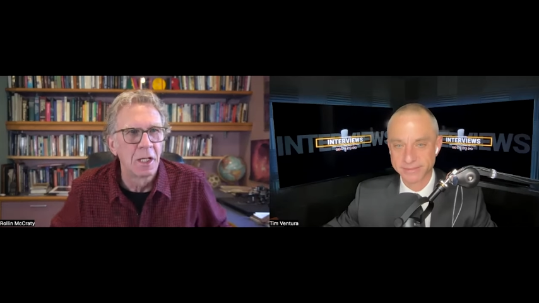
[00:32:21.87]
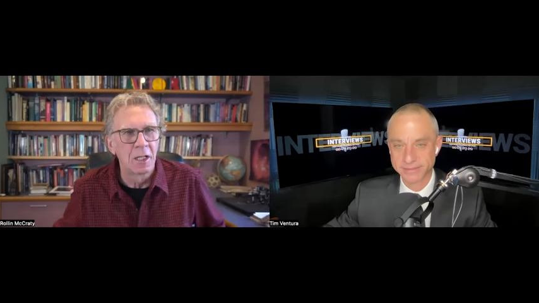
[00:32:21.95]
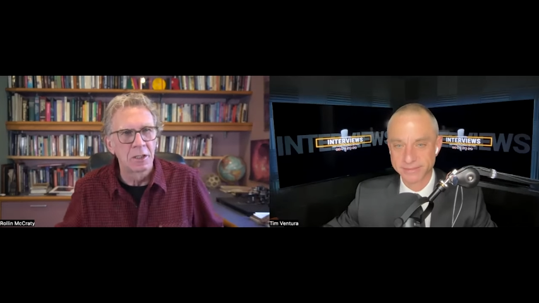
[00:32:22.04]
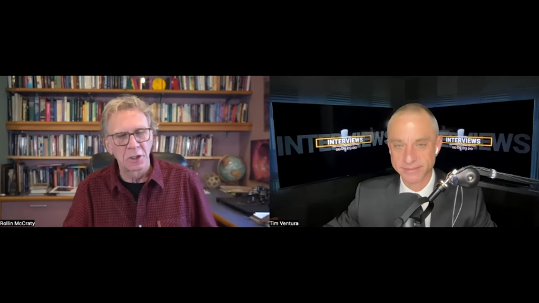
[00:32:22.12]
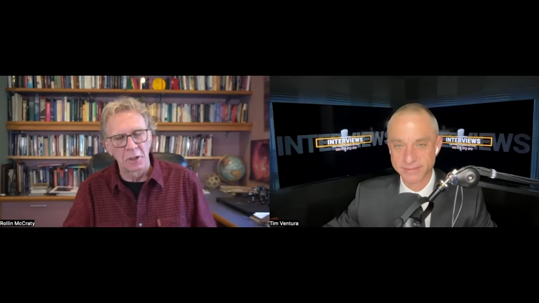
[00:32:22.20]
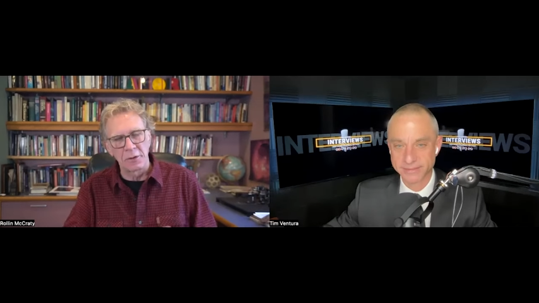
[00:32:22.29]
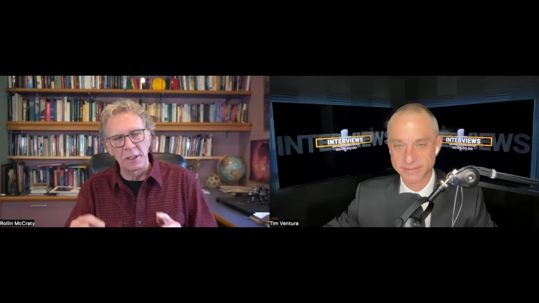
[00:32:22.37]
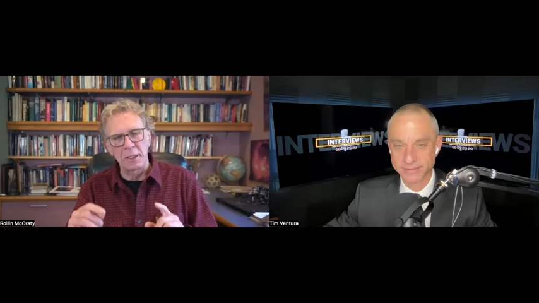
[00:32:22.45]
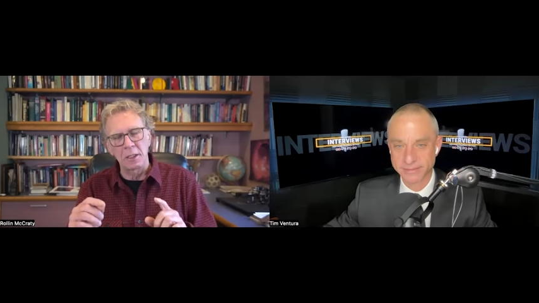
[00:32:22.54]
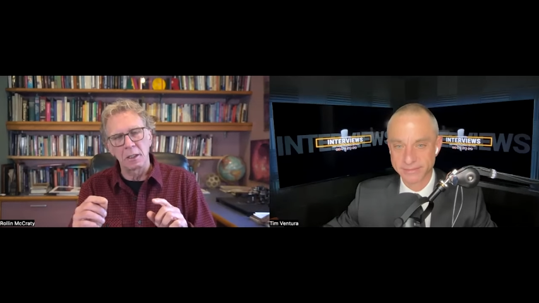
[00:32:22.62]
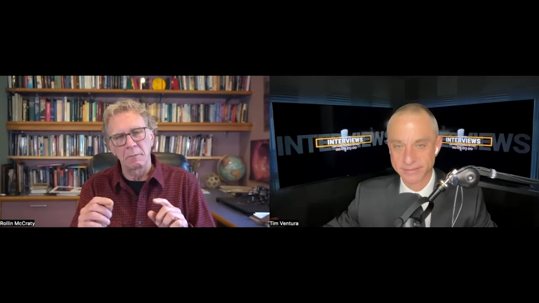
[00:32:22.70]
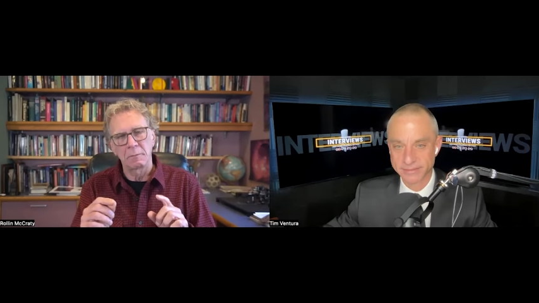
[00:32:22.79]
Speaker 1: So the
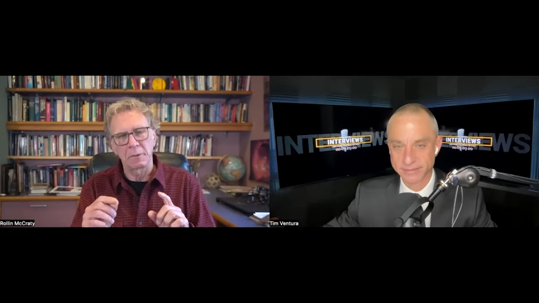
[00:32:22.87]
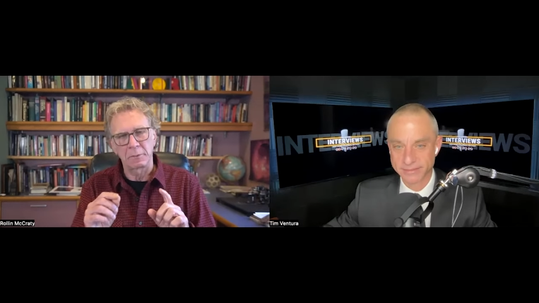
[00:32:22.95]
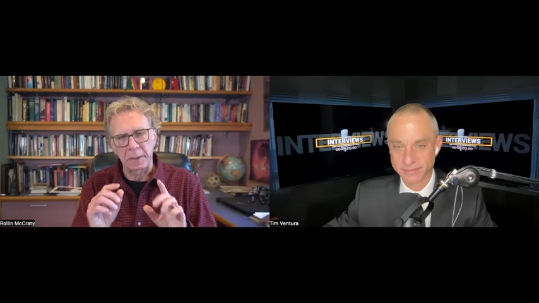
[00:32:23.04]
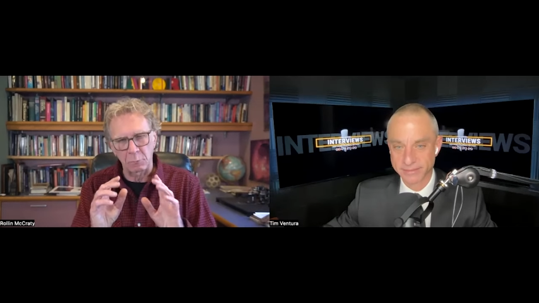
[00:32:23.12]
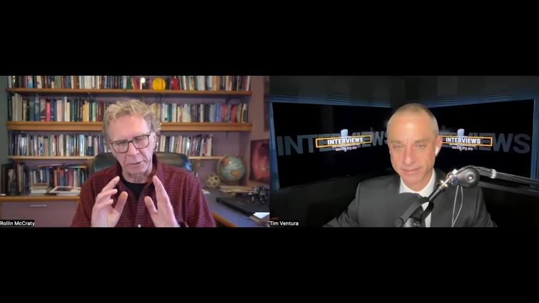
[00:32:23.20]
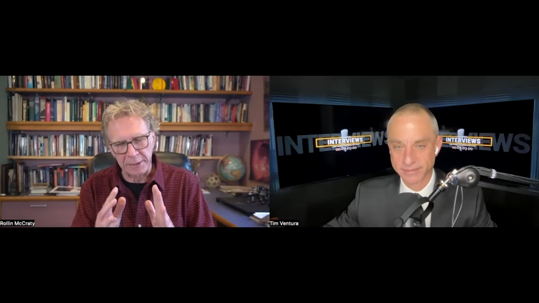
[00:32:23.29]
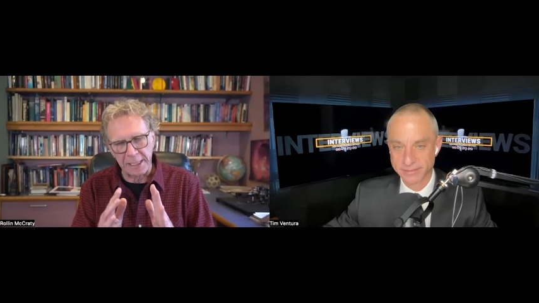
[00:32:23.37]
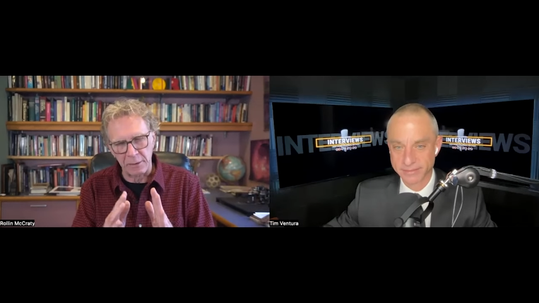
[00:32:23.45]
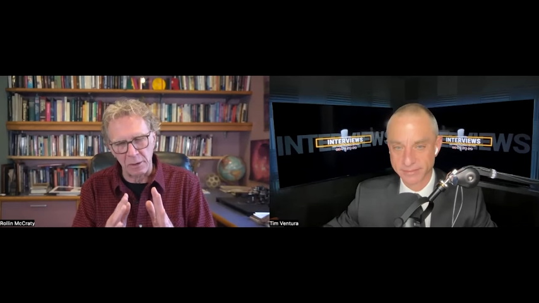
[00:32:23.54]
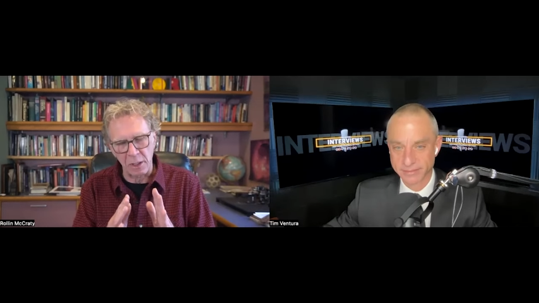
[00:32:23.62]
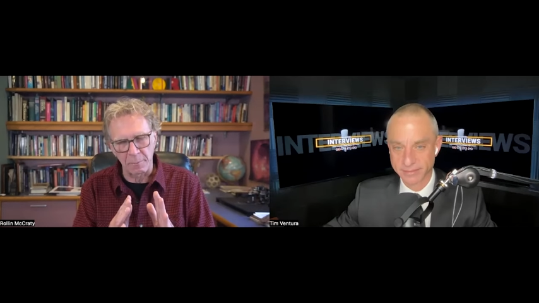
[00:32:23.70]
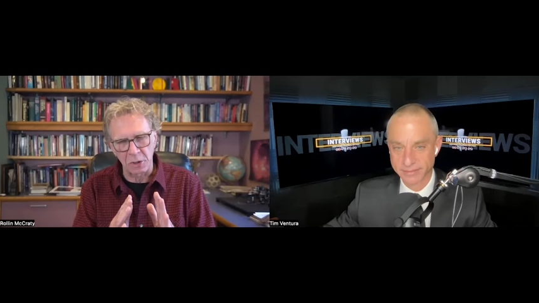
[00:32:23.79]
but the, what that
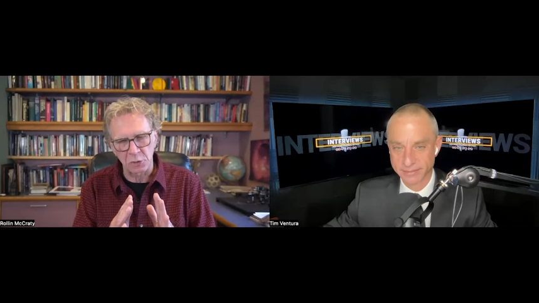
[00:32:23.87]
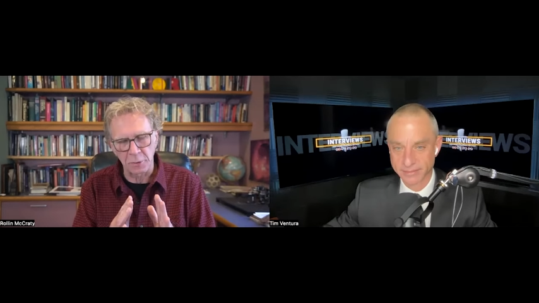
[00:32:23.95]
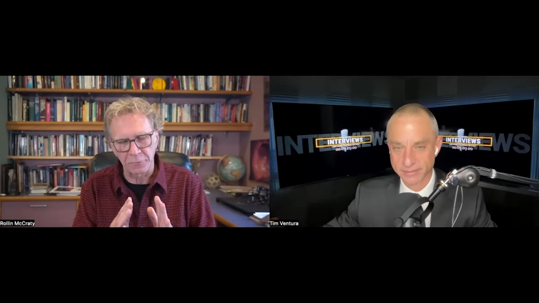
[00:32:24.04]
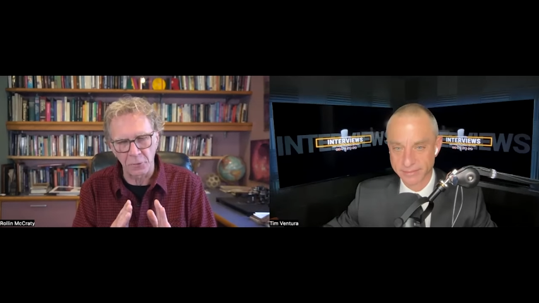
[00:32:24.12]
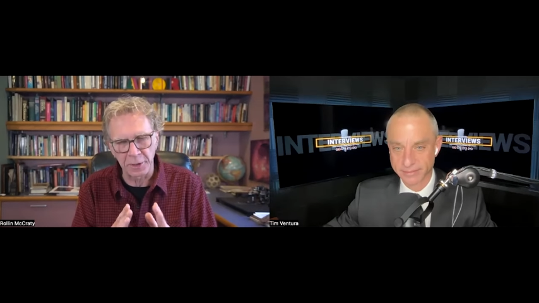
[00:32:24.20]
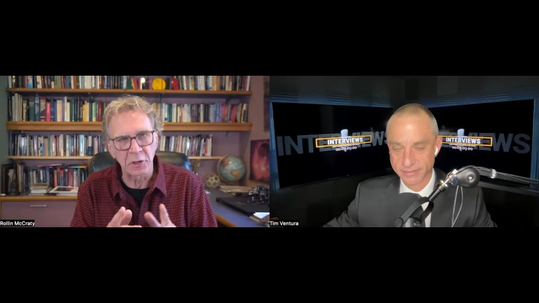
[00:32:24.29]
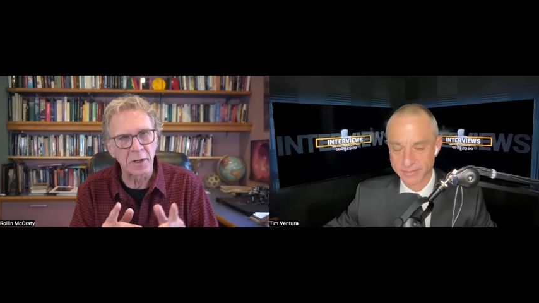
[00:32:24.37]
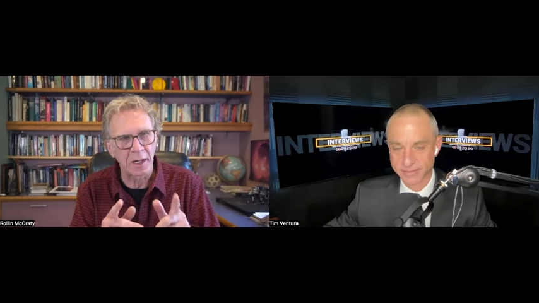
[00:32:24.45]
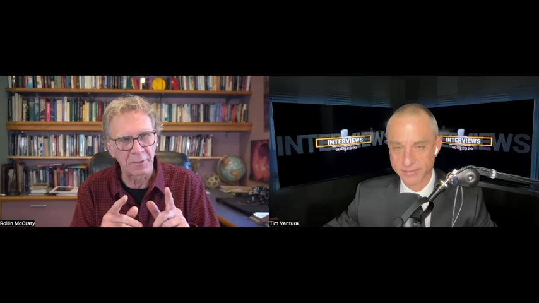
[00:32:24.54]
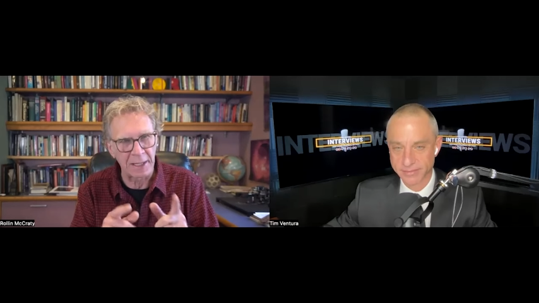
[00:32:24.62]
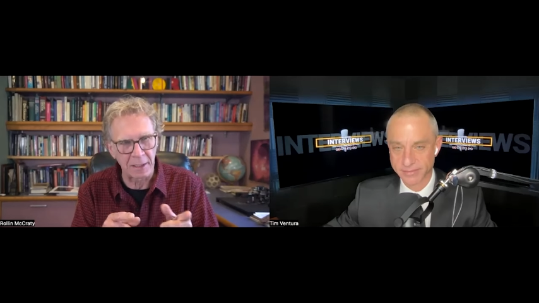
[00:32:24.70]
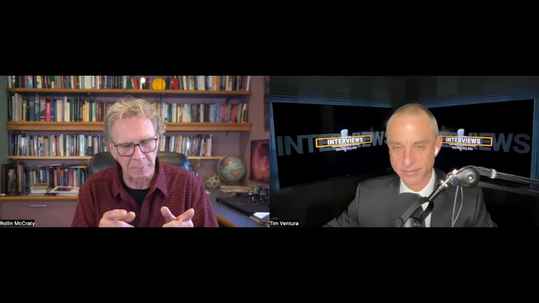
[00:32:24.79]
number is referring to out of that